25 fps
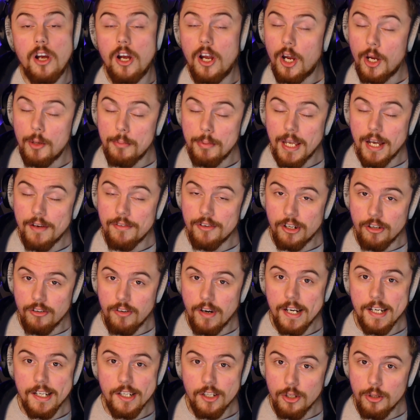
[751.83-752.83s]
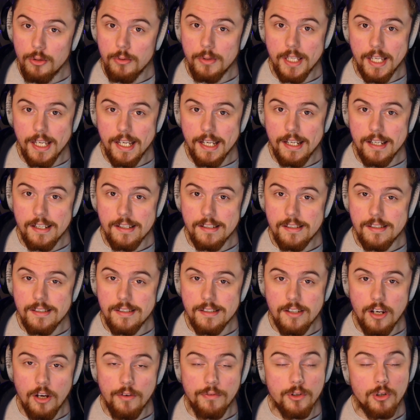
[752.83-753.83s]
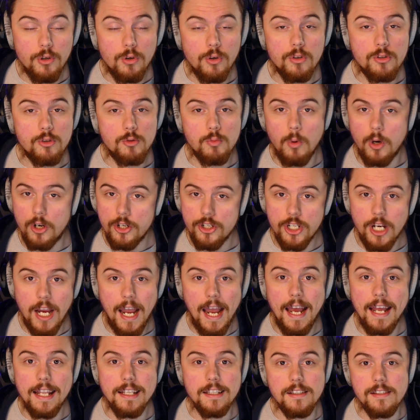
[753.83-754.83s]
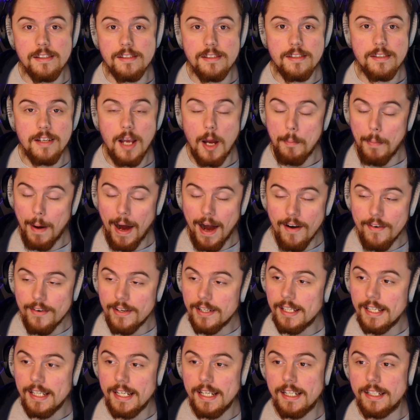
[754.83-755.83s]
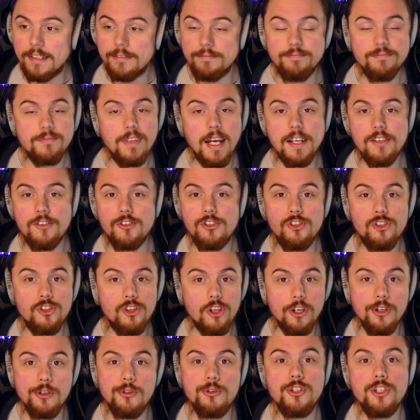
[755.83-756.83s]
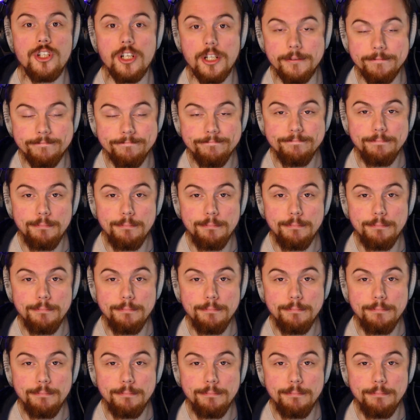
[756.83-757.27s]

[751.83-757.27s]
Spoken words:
I hope you have a great New Year's. Of course, wash your hands. Apparently, that's a solution.